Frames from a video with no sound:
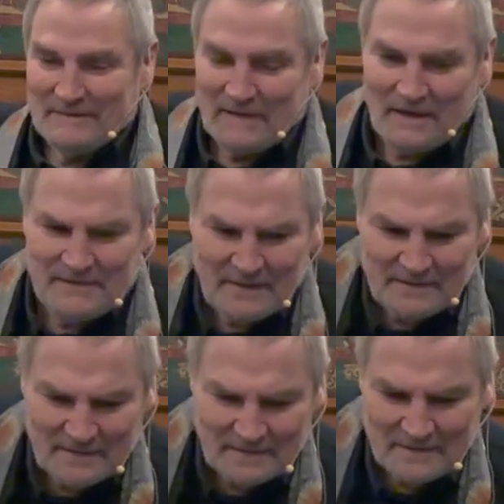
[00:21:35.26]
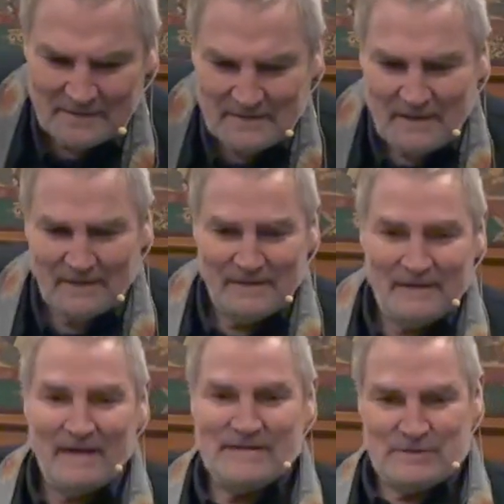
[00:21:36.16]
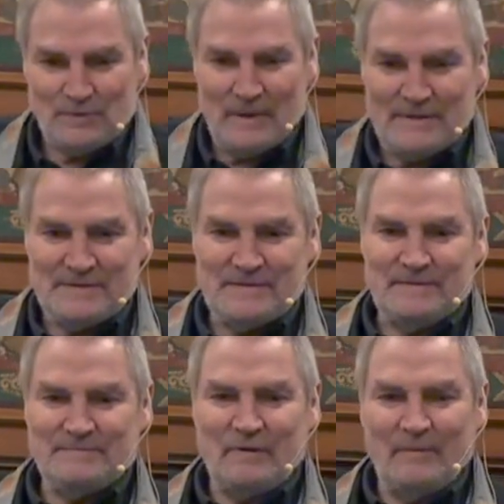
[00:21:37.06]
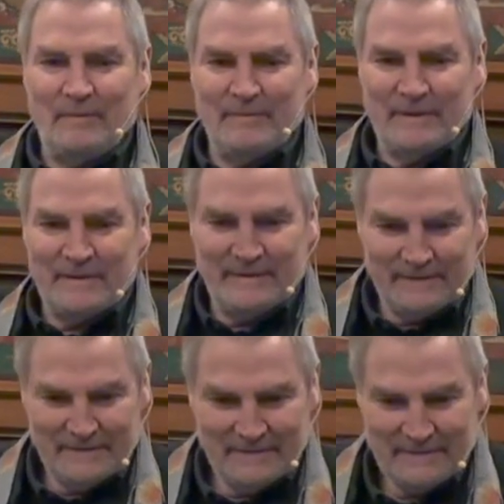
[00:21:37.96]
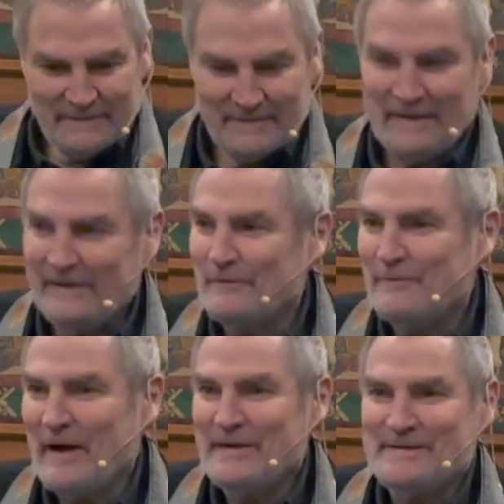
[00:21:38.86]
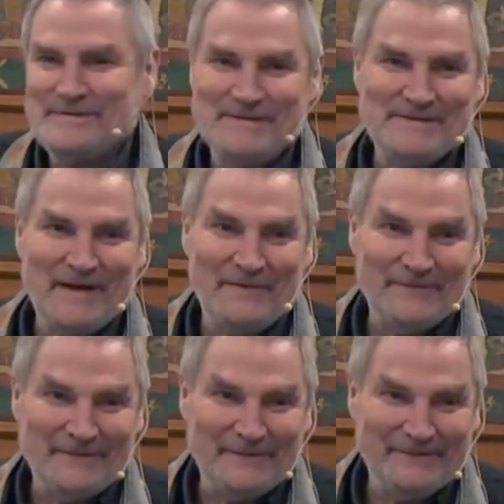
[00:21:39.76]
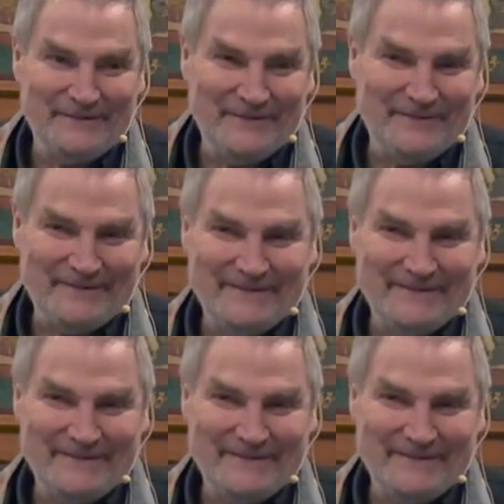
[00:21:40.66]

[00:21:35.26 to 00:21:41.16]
I think the kind of nice ones that probably the head of practice is having. You know.